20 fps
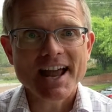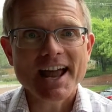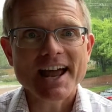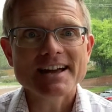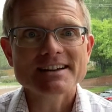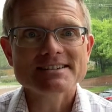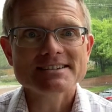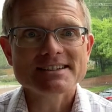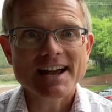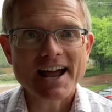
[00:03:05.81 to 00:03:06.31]

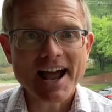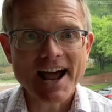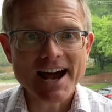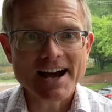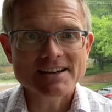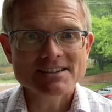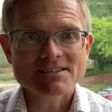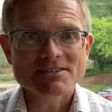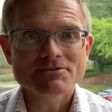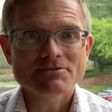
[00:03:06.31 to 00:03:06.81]
and to
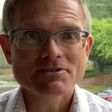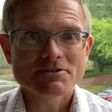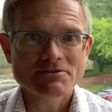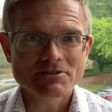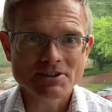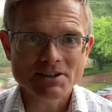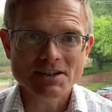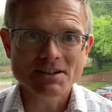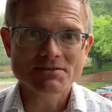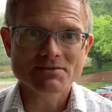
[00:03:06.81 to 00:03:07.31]
ask for
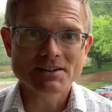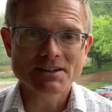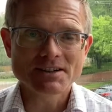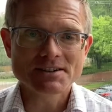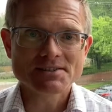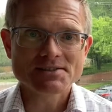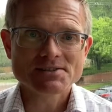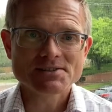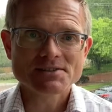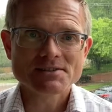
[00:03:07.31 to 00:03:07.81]

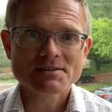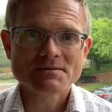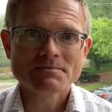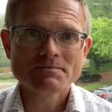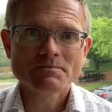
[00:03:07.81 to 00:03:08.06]
forgiveness.